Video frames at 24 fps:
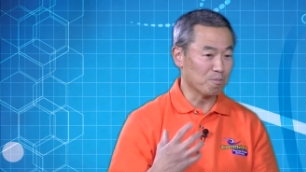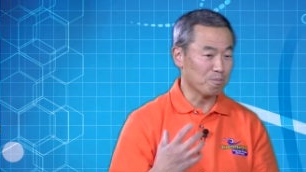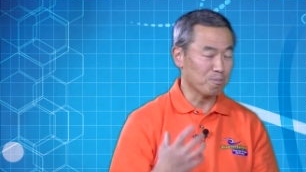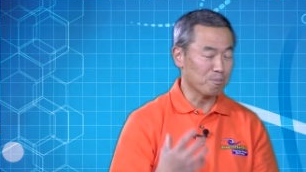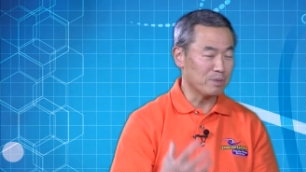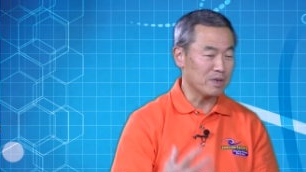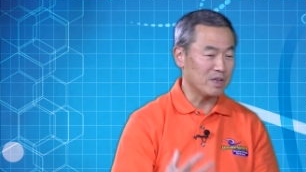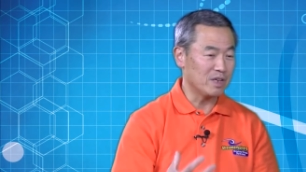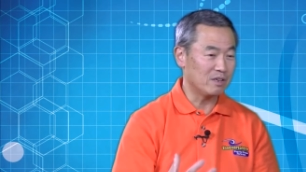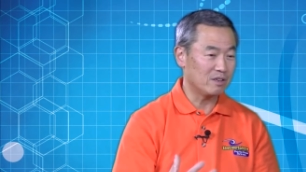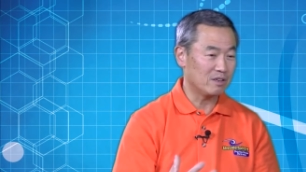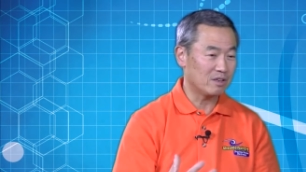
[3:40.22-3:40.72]

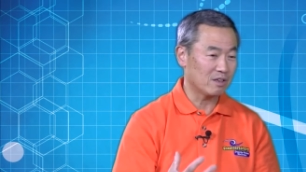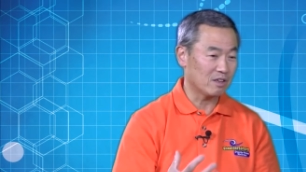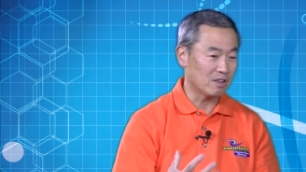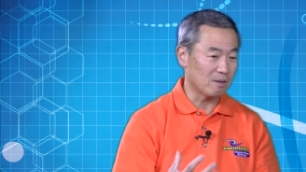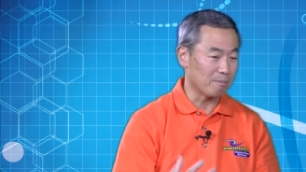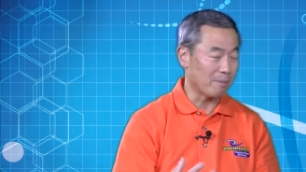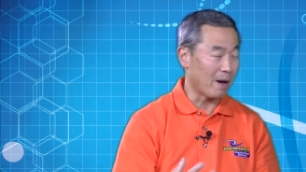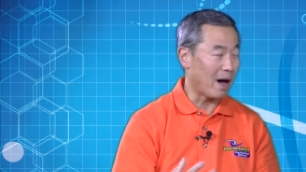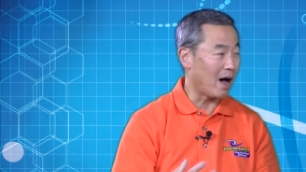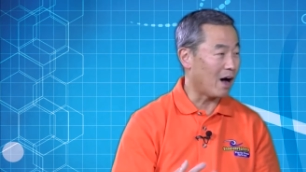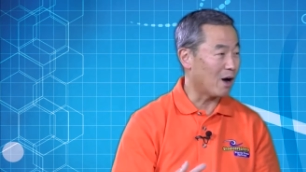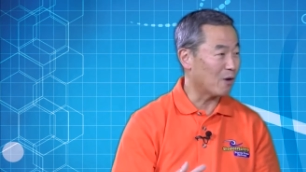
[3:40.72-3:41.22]
meet the
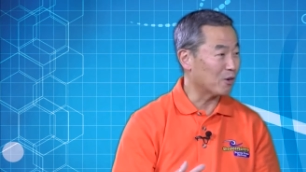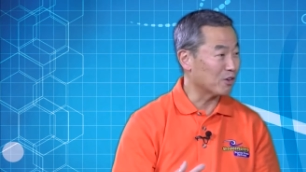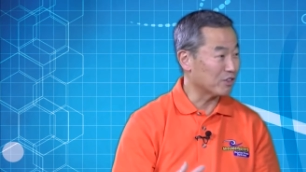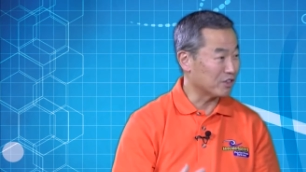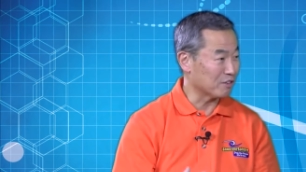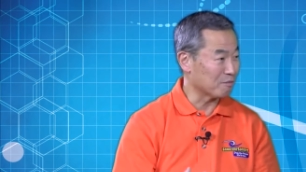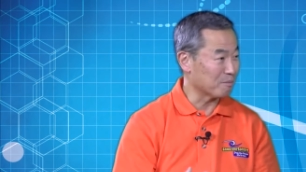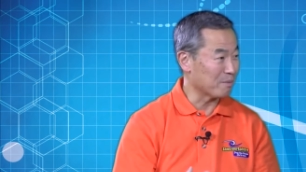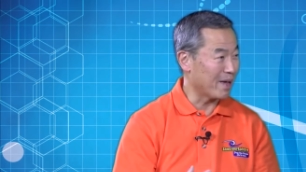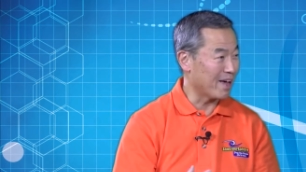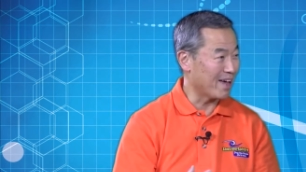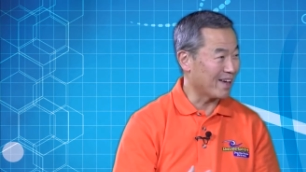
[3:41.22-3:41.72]
power
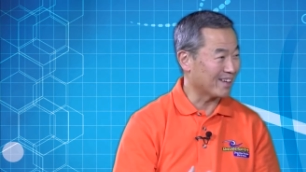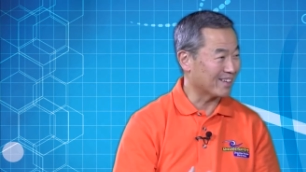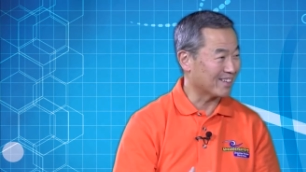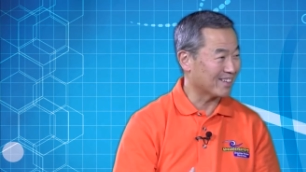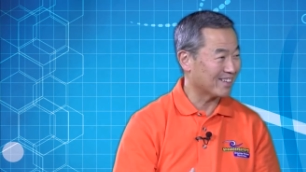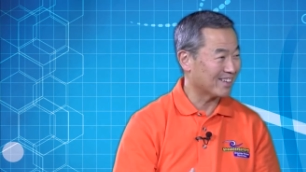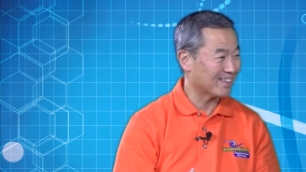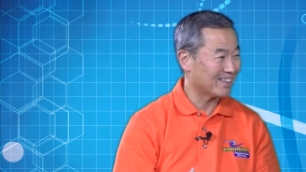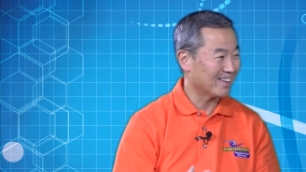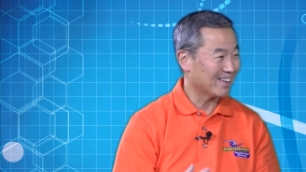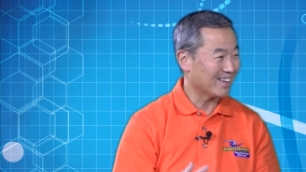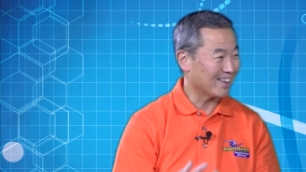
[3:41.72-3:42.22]
demand
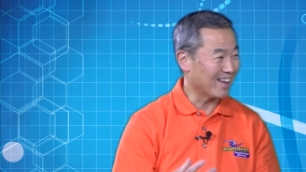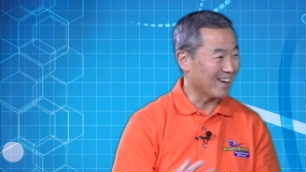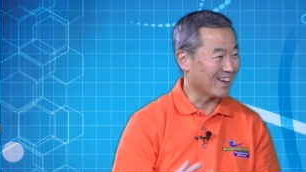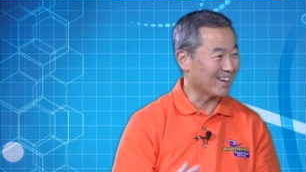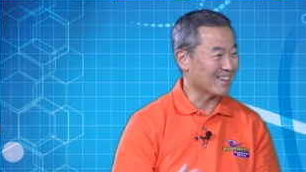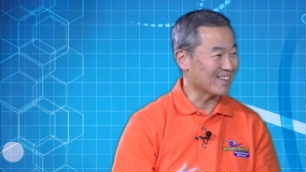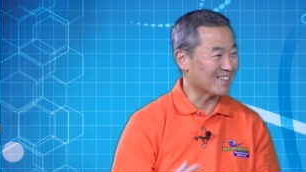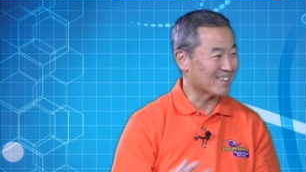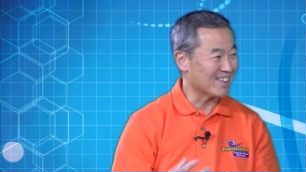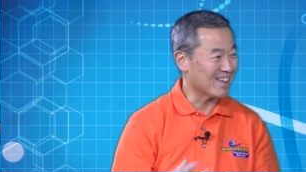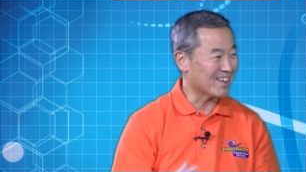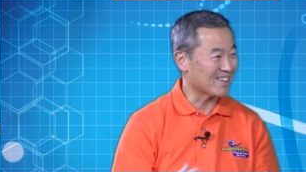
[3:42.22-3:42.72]
that
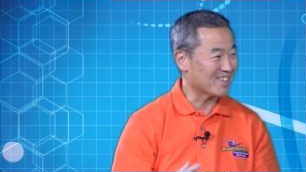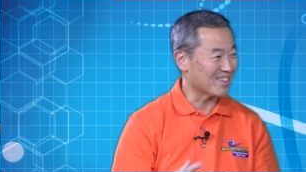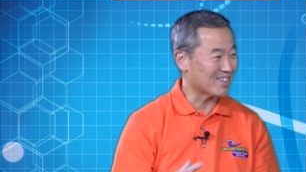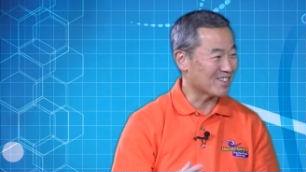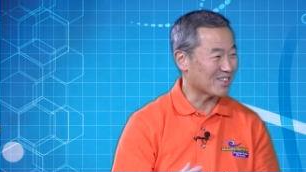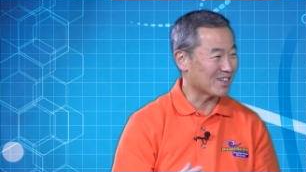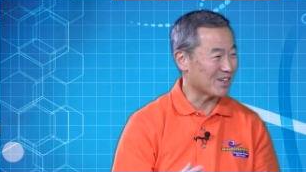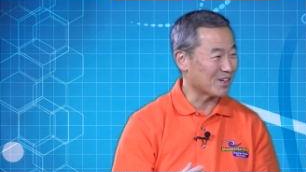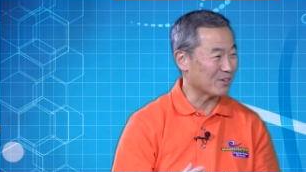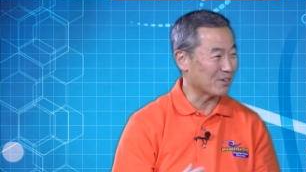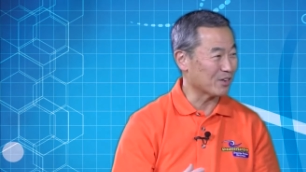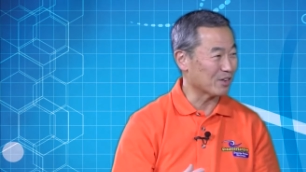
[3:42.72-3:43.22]
is
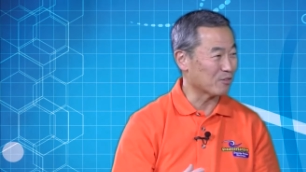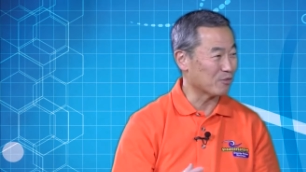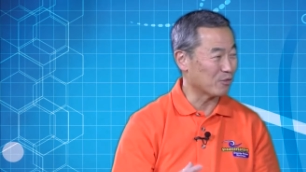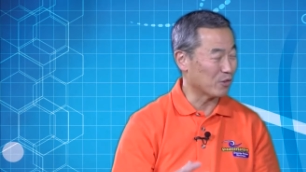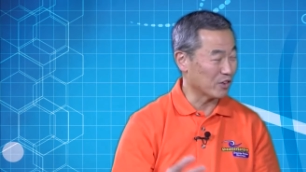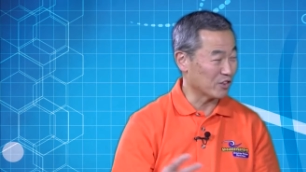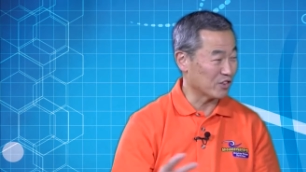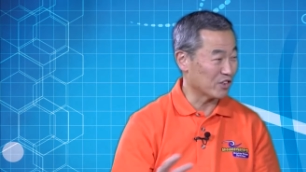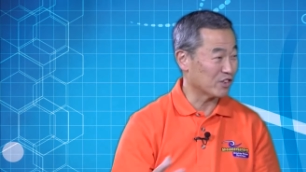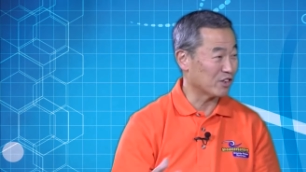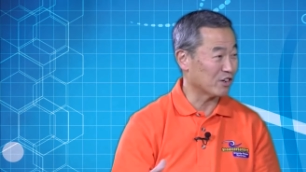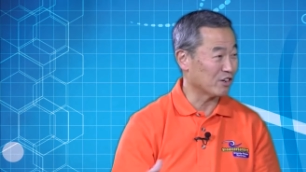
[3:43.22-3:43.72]
necessary
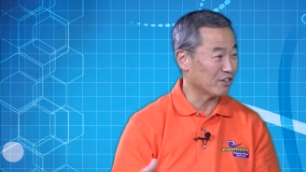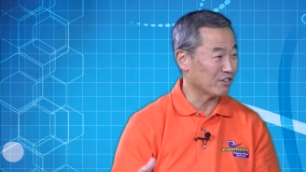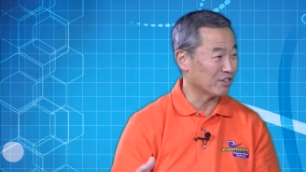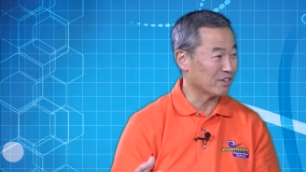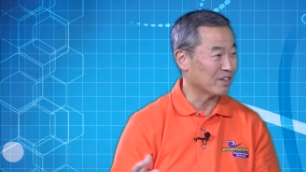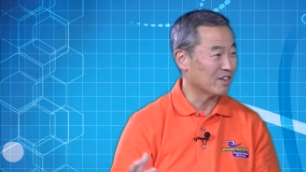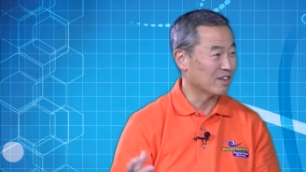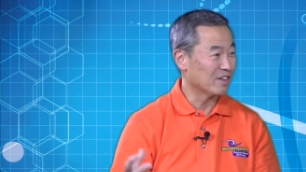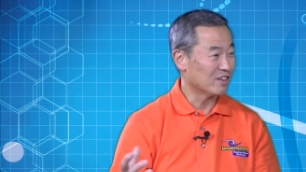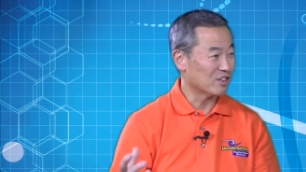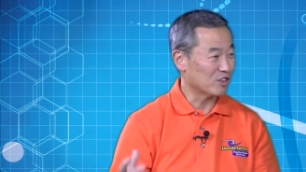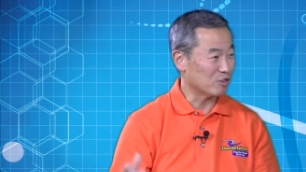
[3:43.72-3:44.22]
for certain
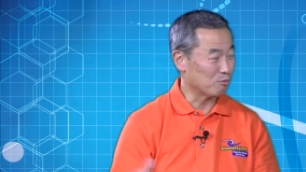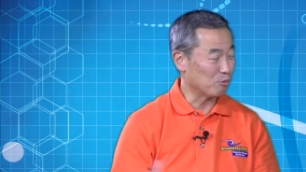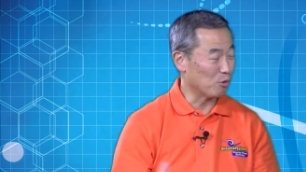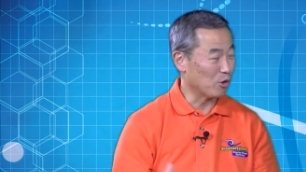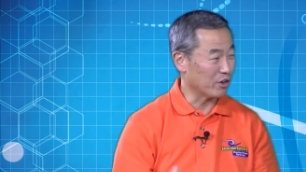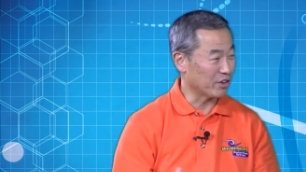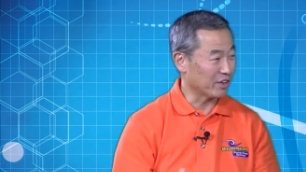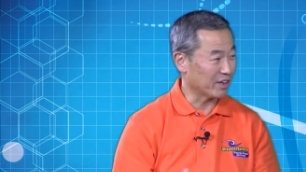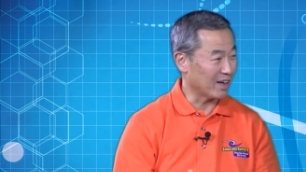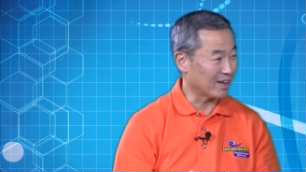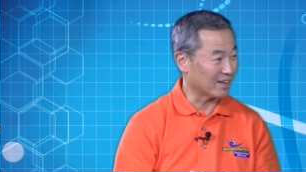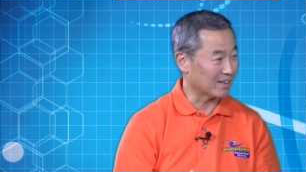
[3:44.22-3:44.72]

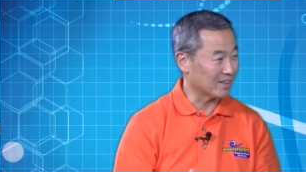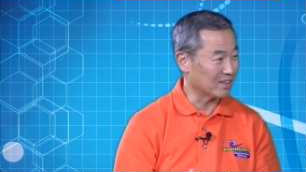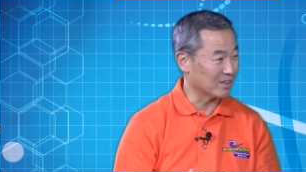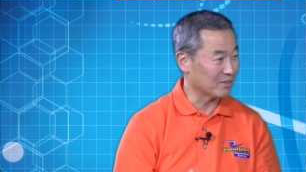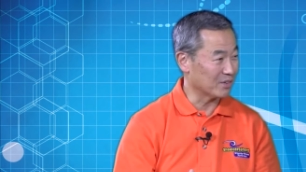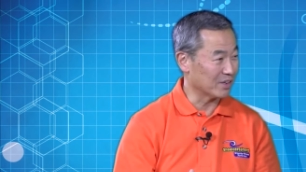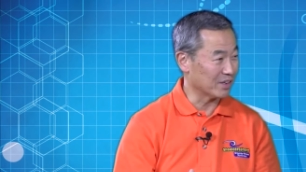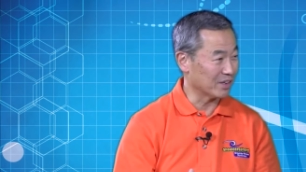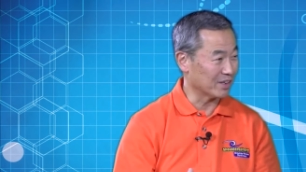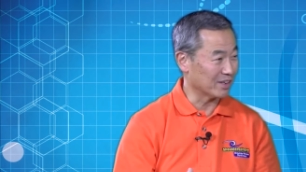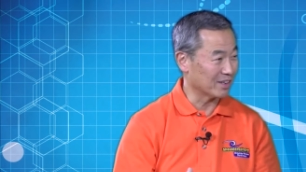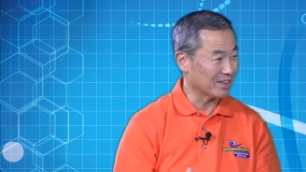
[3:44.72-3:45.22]
sporting
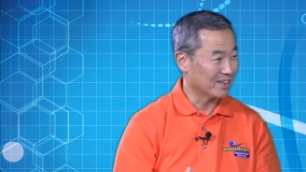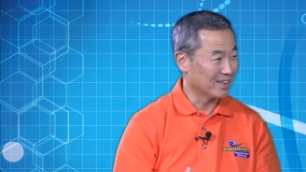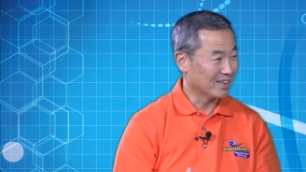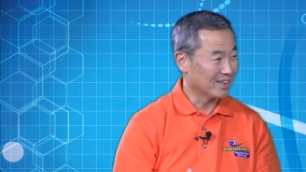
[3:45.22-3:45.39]
activity.